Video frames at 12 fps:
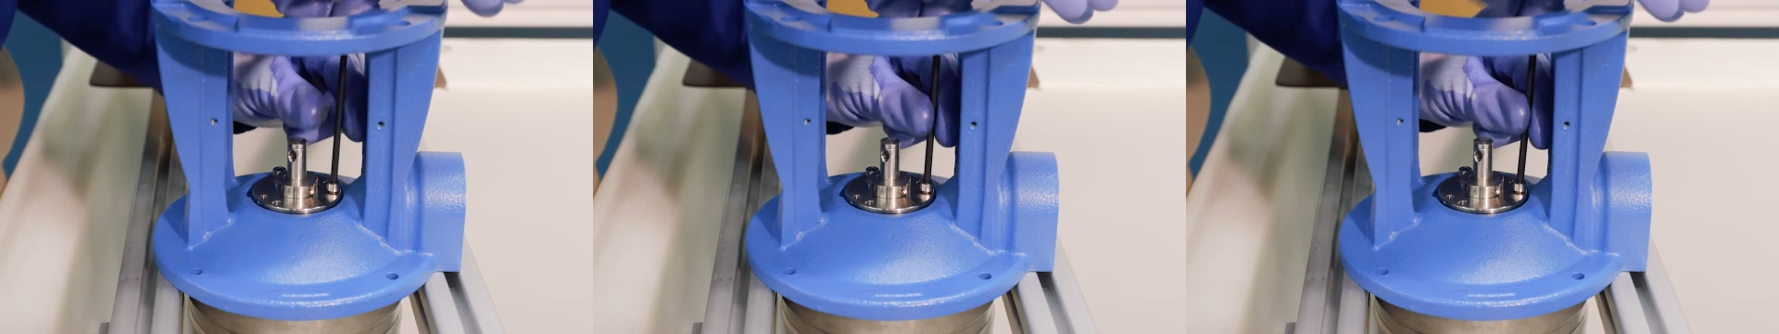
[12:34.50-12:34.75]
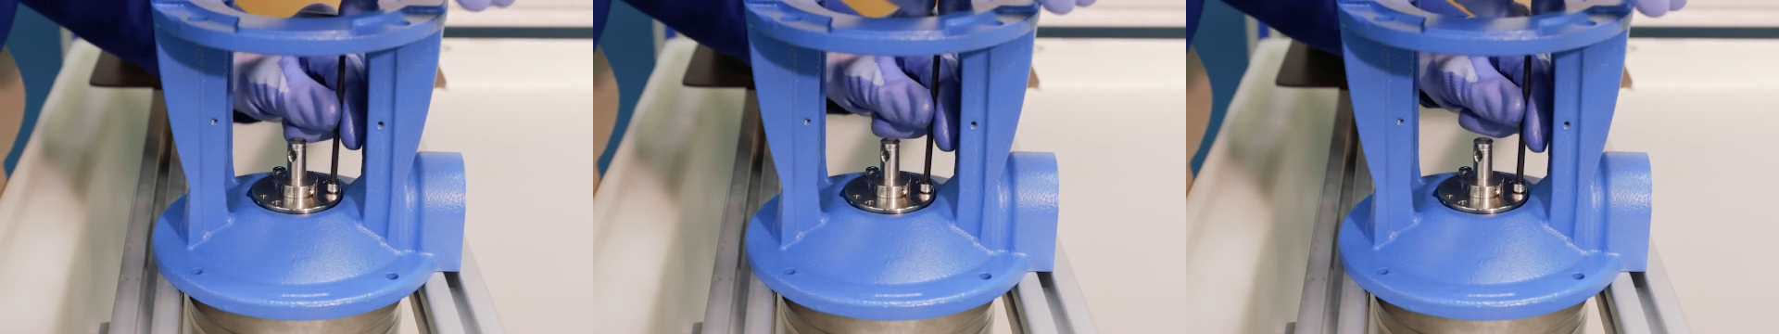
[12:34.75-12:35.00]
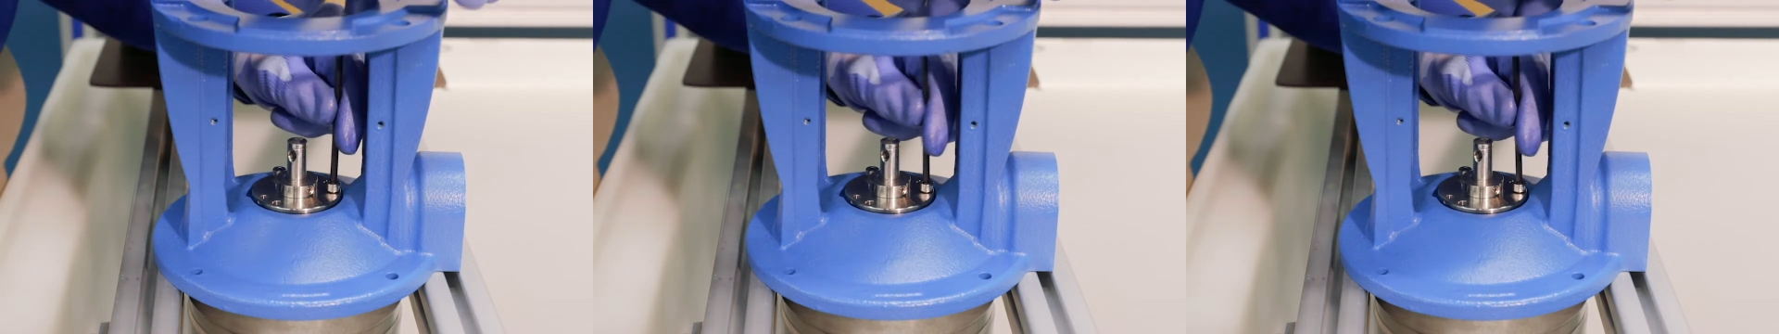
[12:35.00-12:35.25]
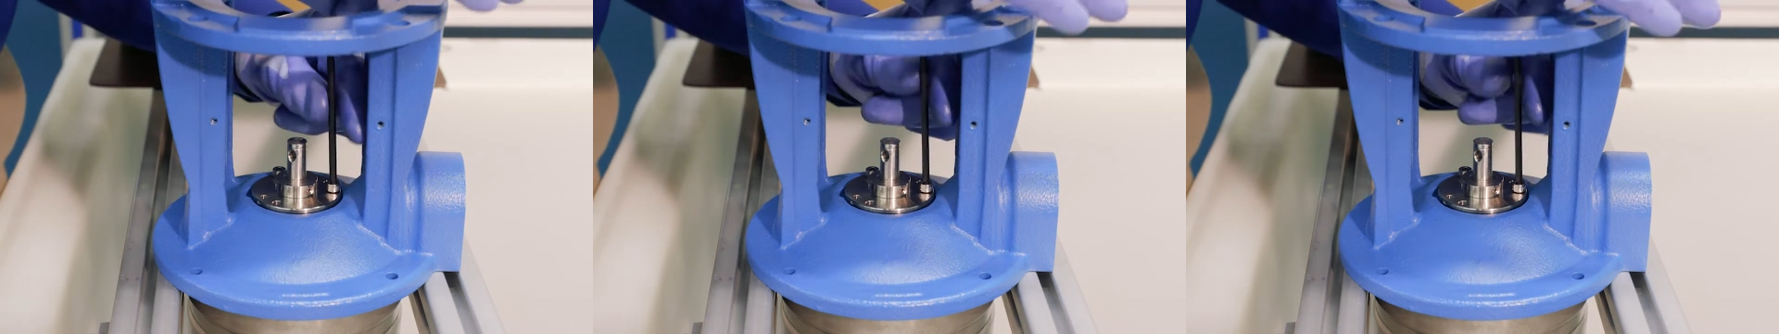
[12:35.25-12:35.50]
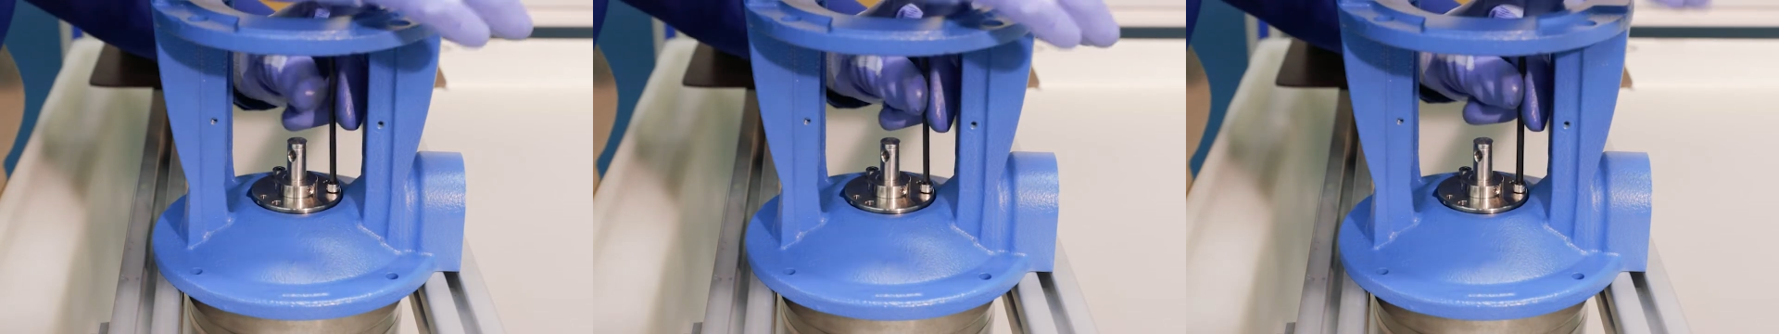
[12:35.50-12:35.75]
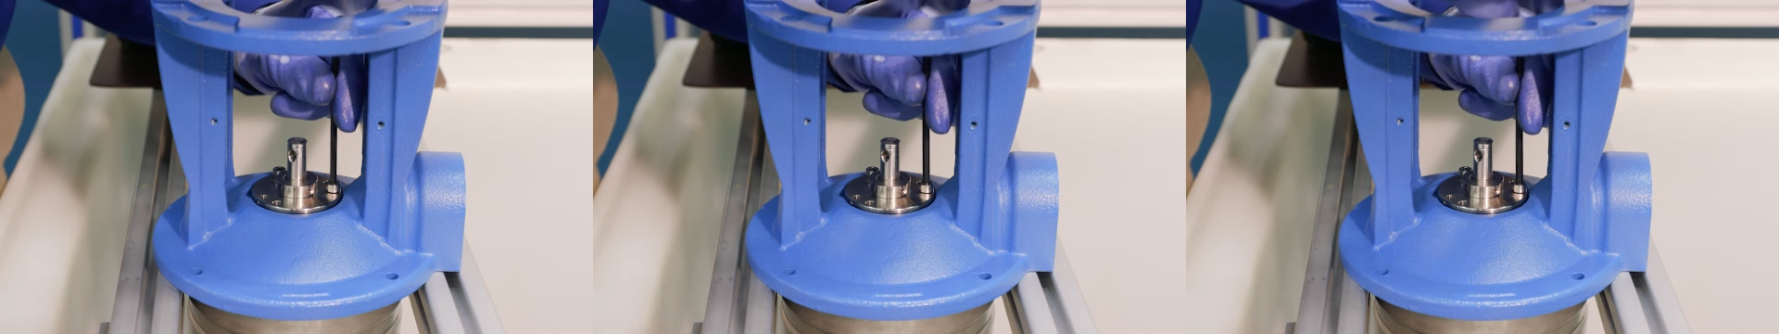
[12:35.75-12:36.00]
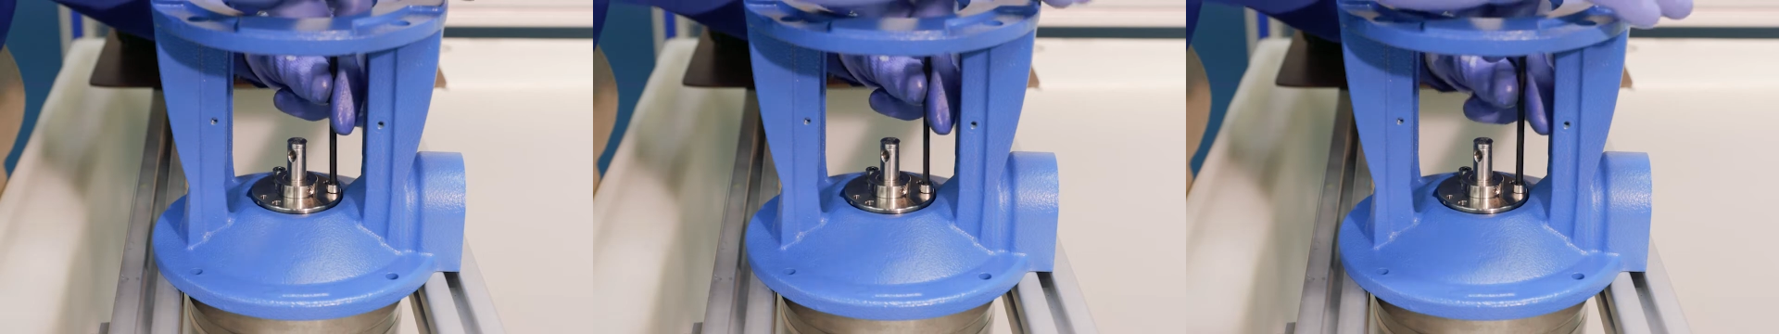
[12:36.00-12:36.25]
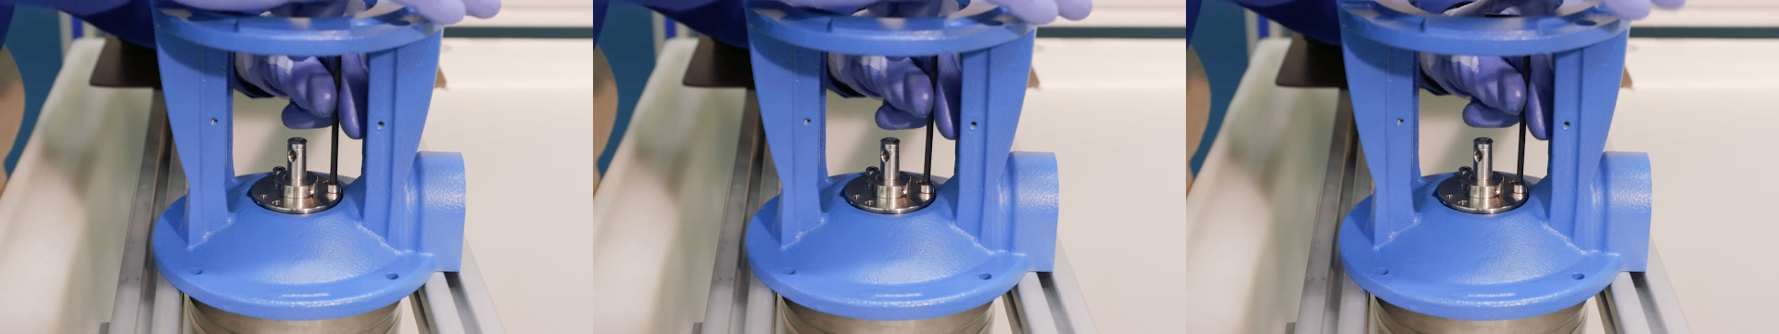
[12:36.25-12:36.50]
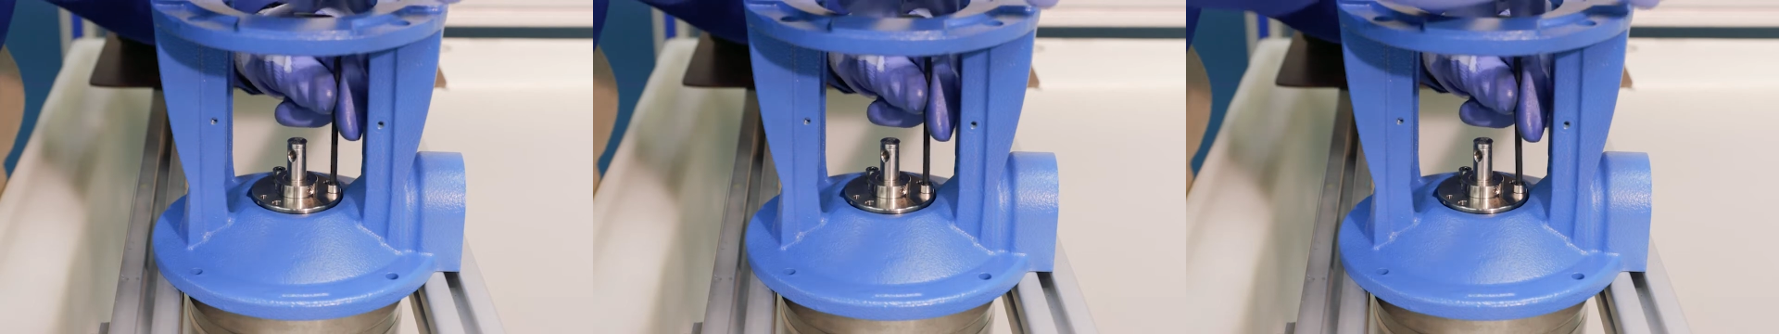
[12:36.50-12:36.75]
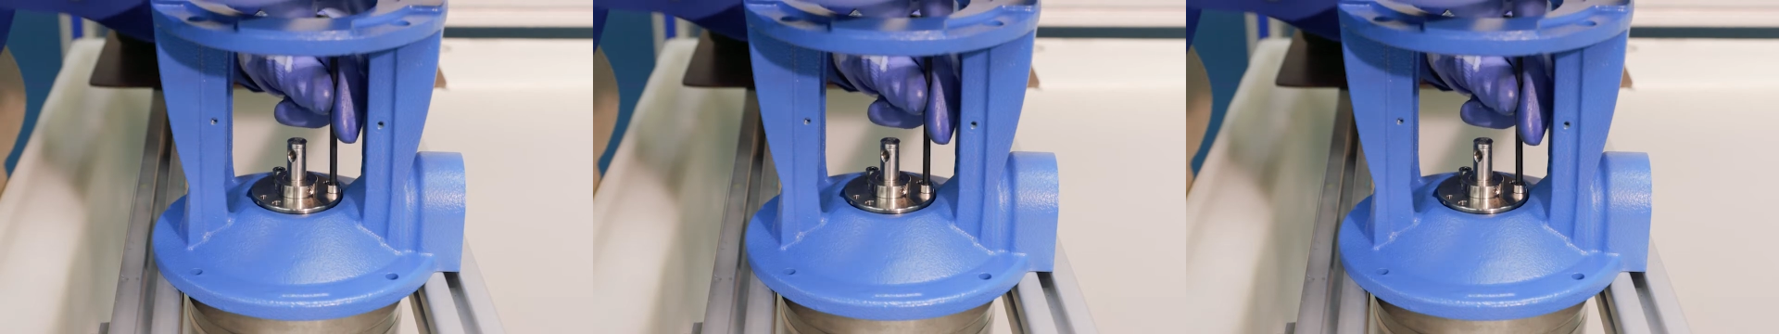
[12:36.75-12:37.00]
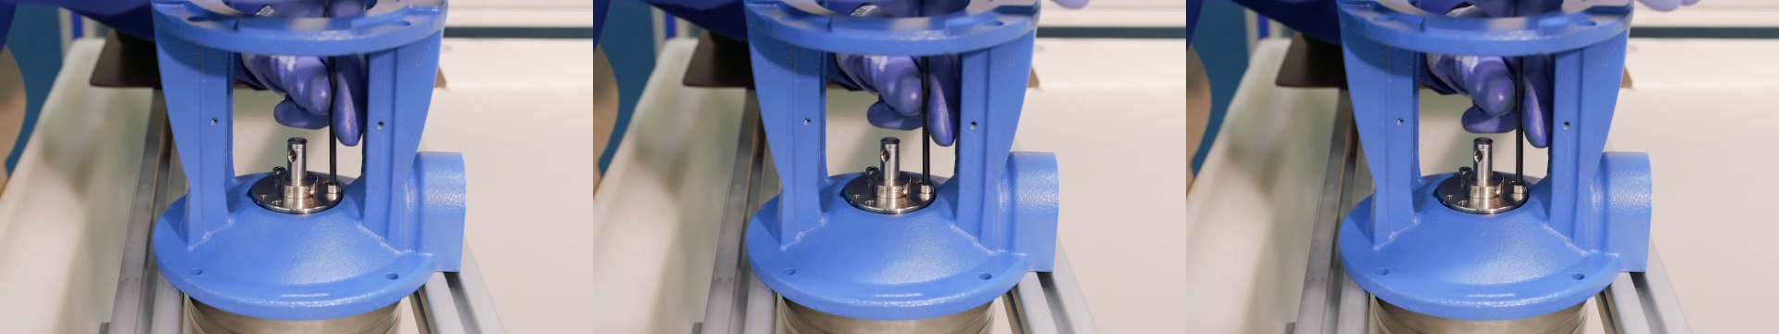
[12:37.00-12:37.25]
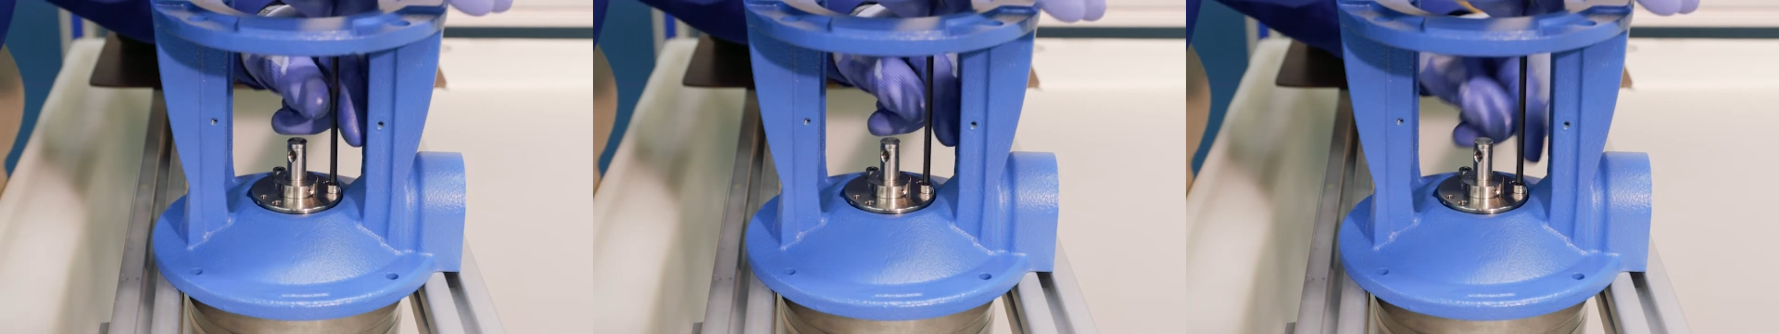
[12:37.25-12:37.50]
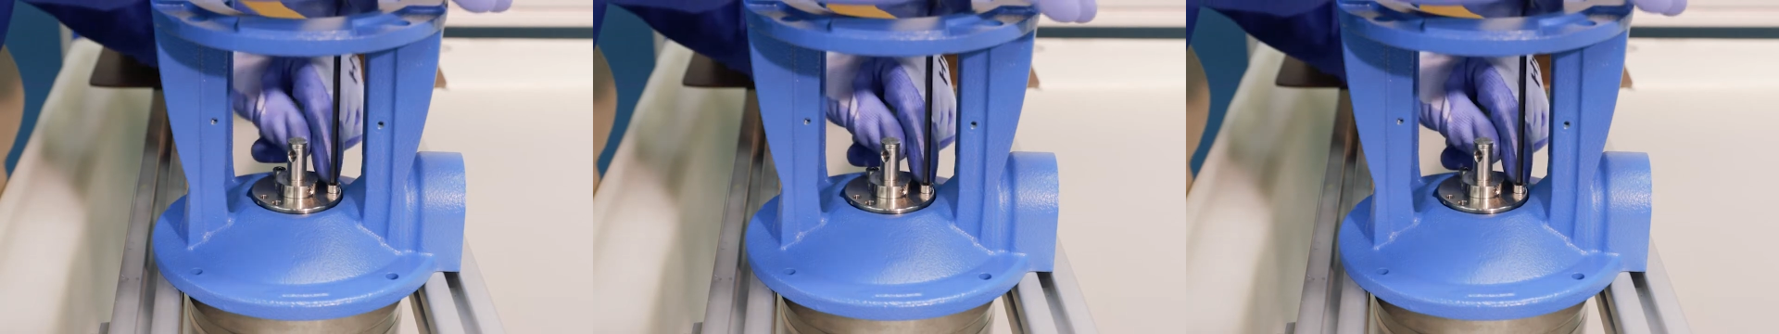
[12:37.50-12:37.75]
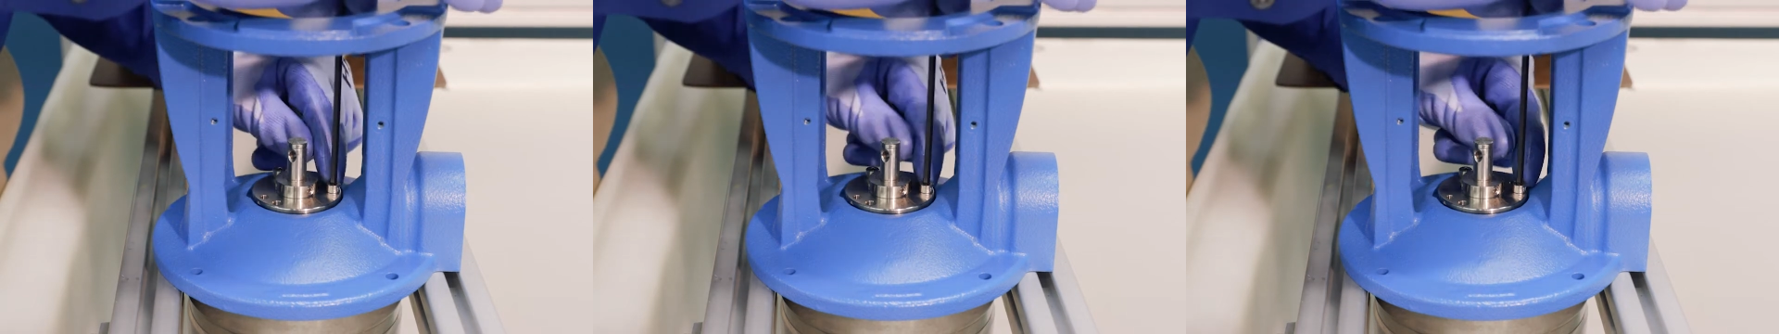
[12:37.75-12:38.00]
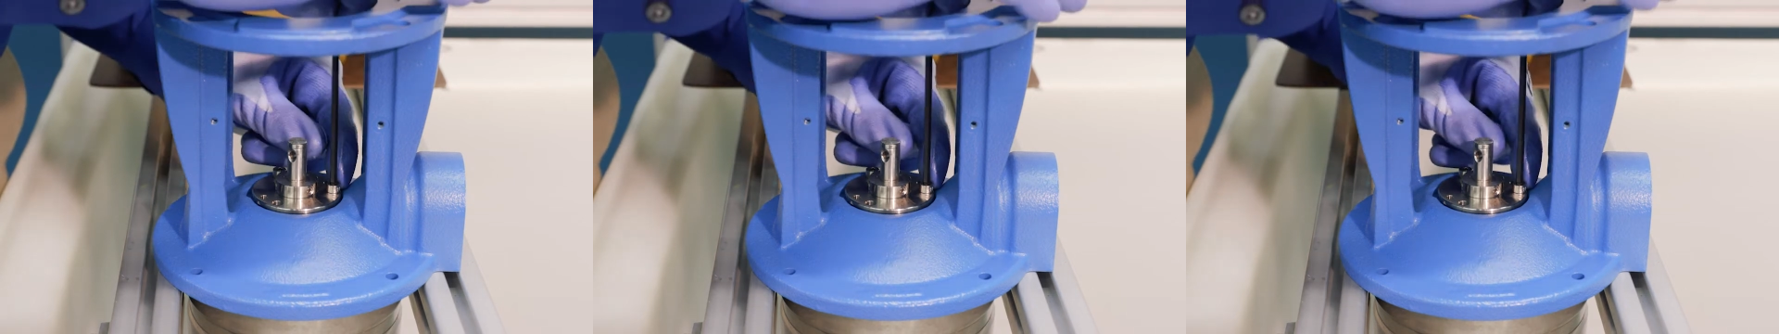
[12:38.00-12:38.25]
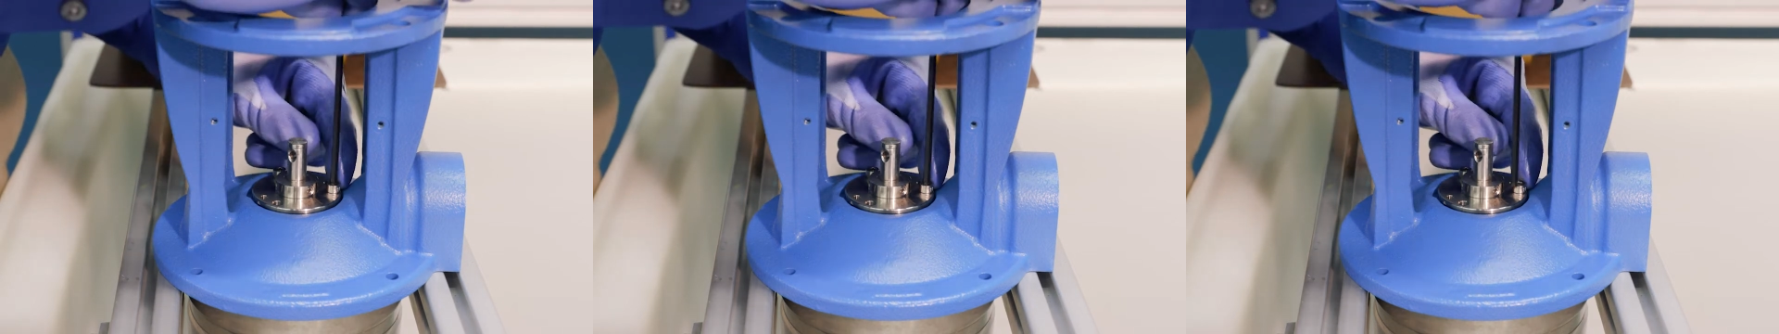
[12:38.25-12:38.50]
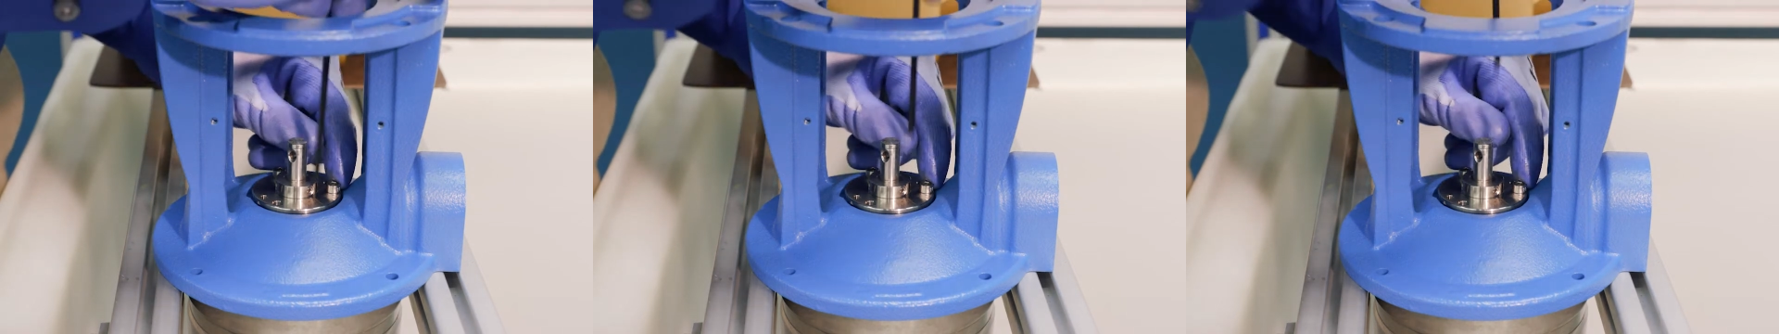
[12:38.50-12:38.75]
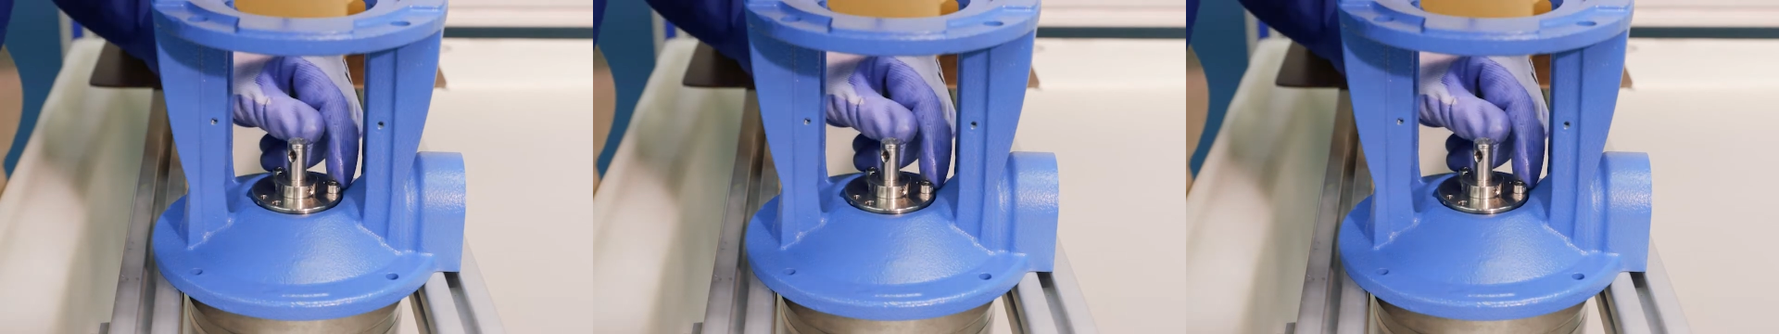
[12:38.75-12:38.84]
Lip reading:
[unreadable: no face in view]